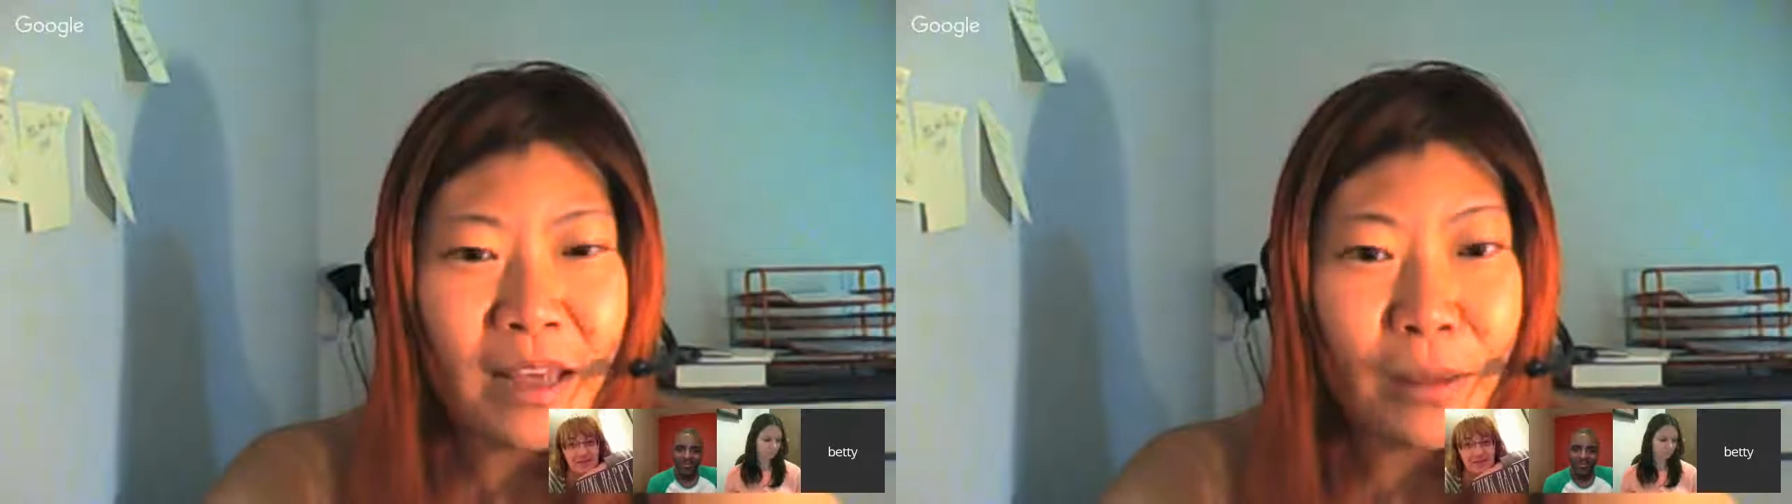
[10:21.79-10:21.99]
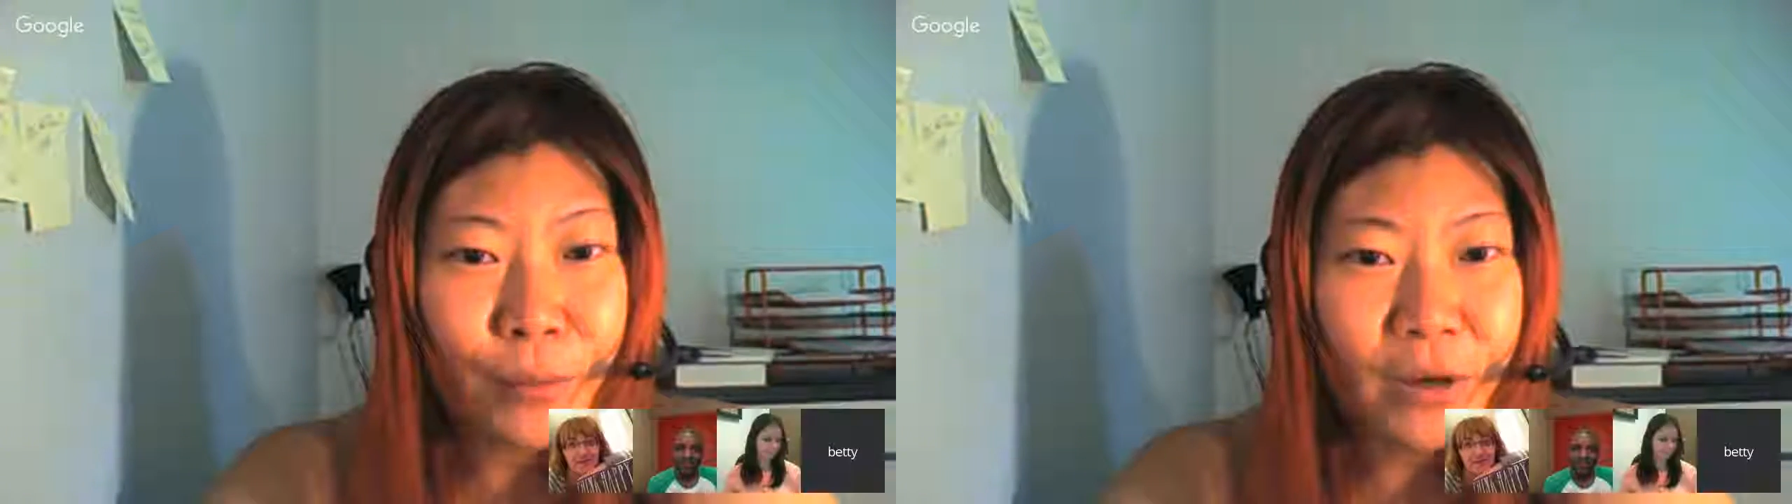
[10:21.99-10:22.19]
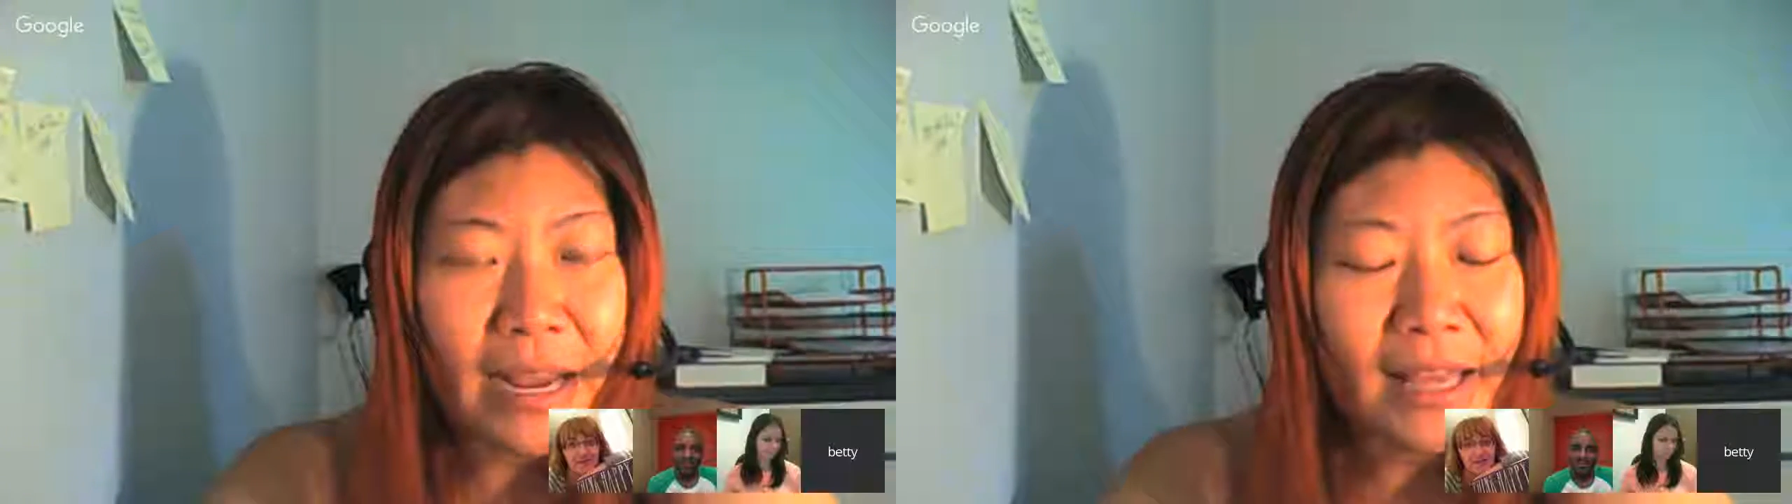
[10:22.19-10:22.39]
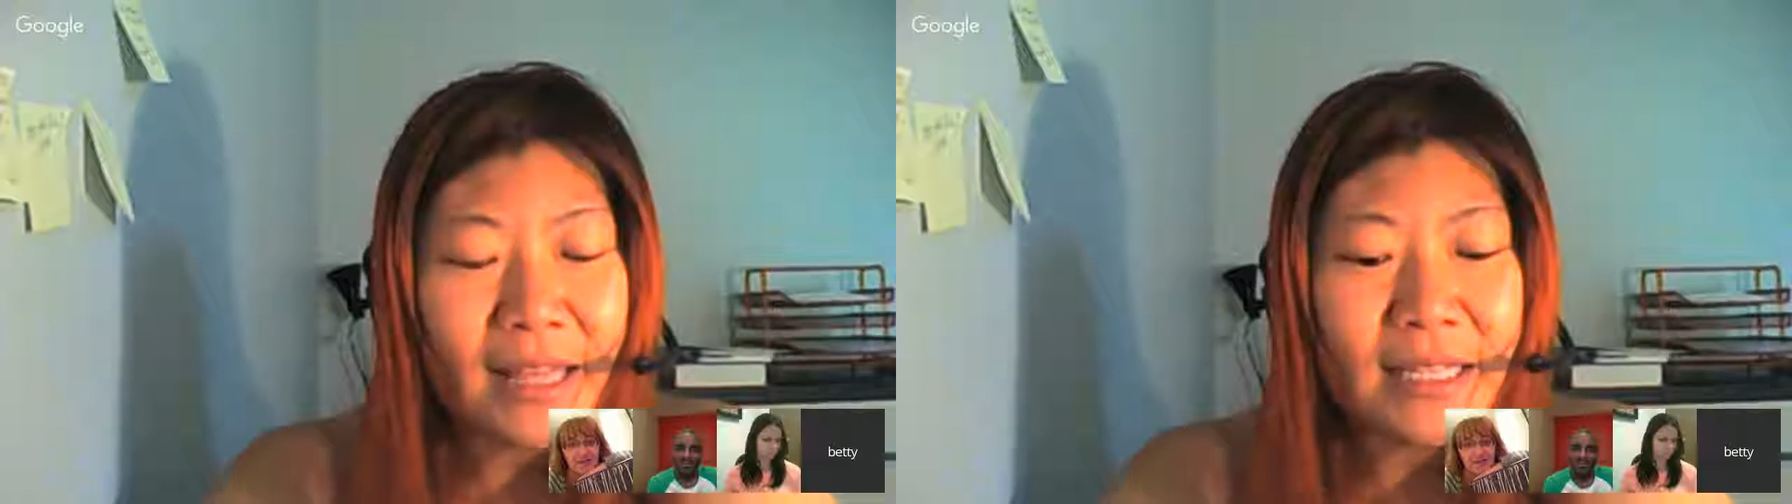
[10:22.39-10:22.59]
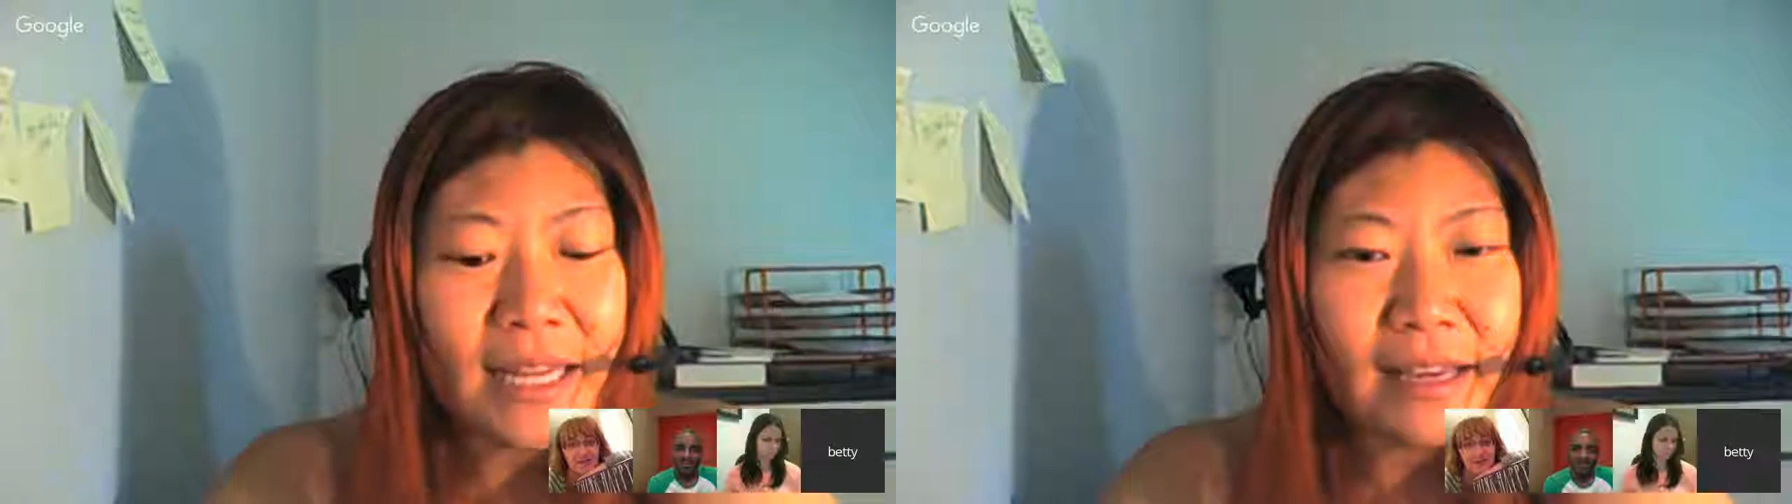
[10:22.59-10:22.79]
and where I
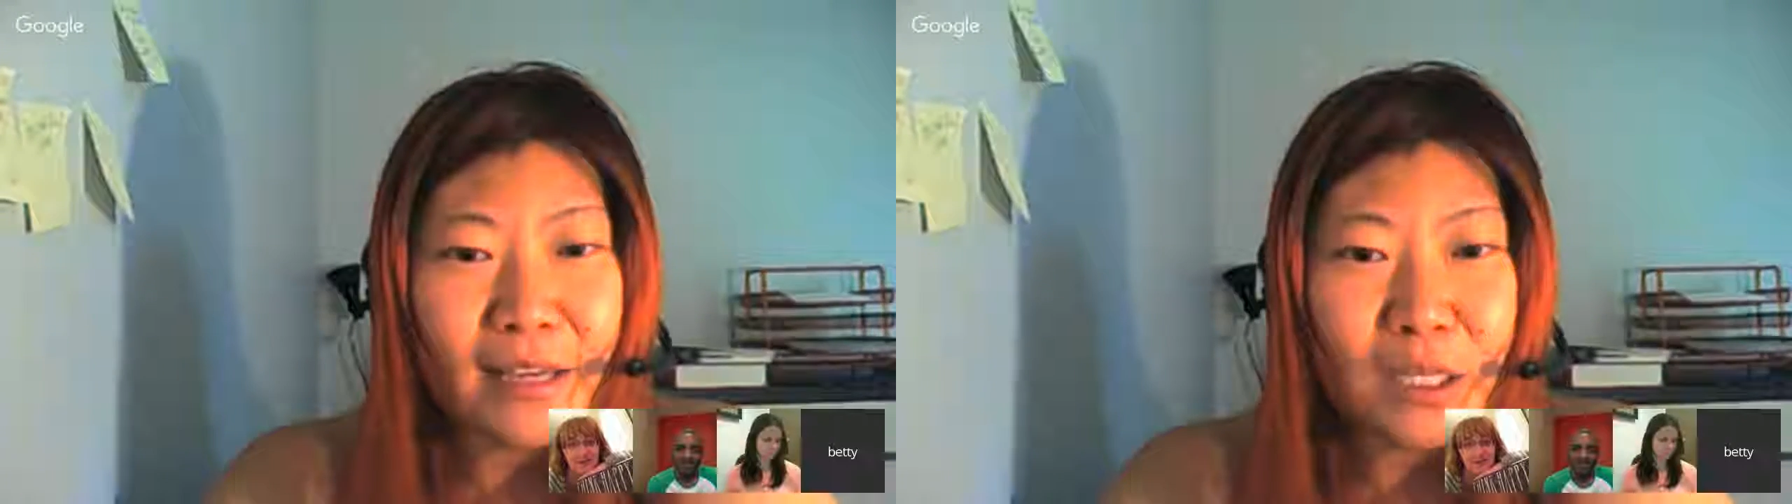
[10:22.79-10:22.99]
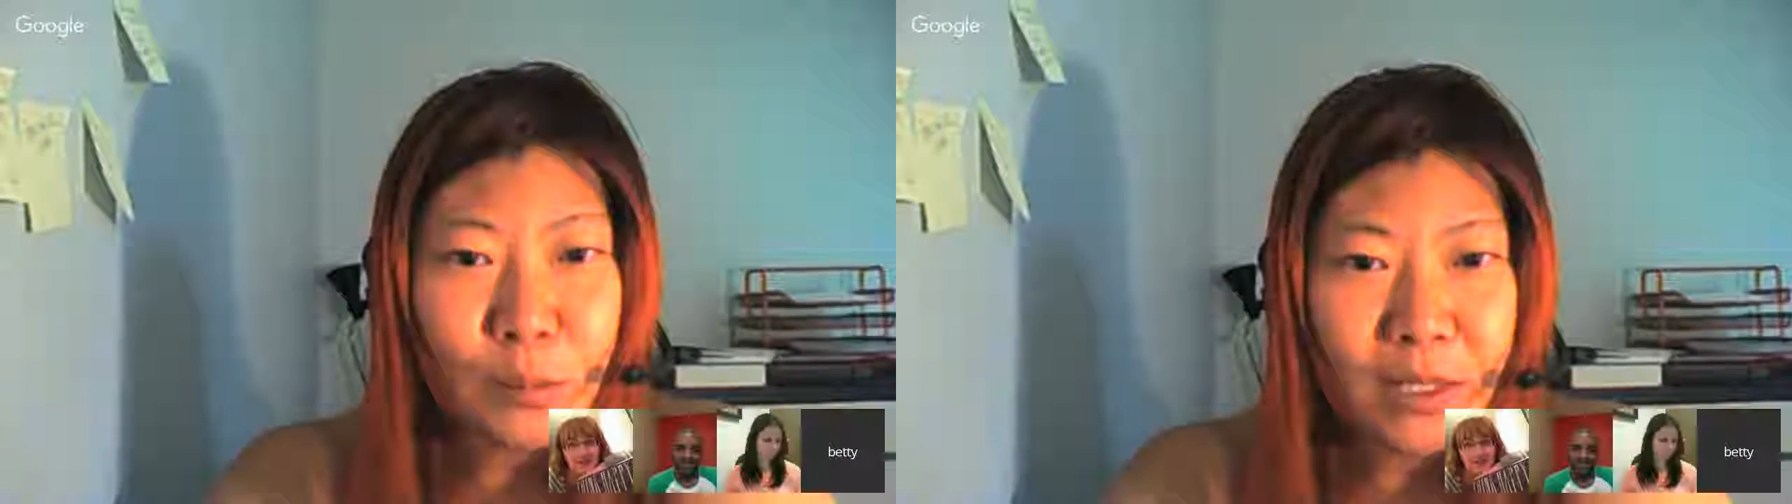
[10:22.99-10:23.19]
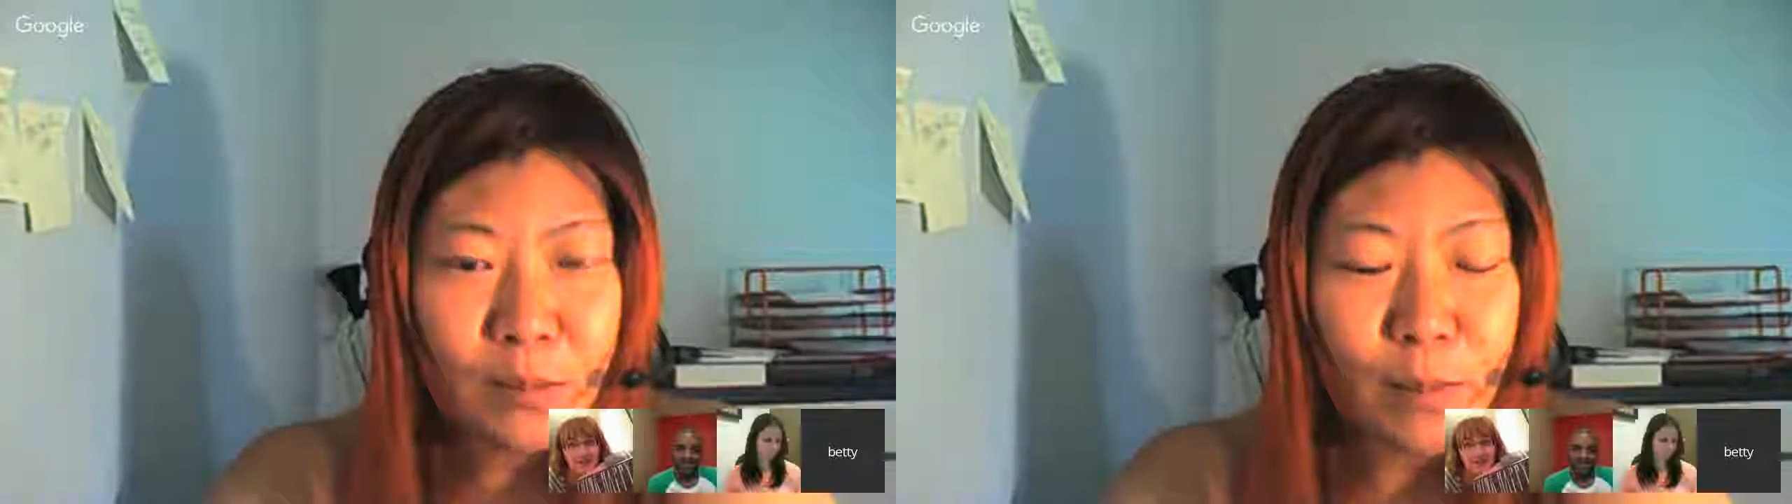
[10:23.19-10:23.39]
can take an express